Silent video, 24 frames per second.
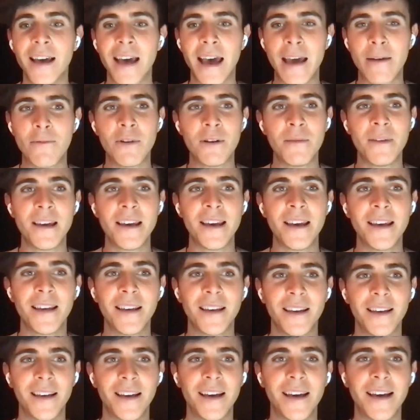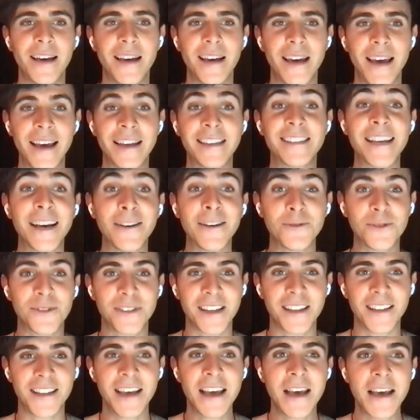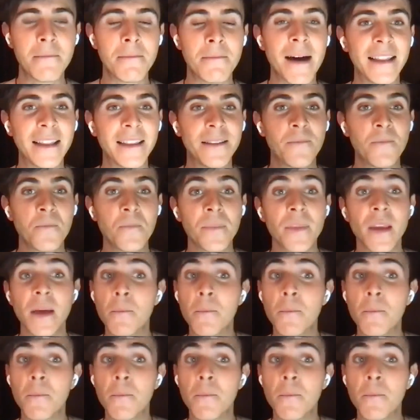I will be exhausted. But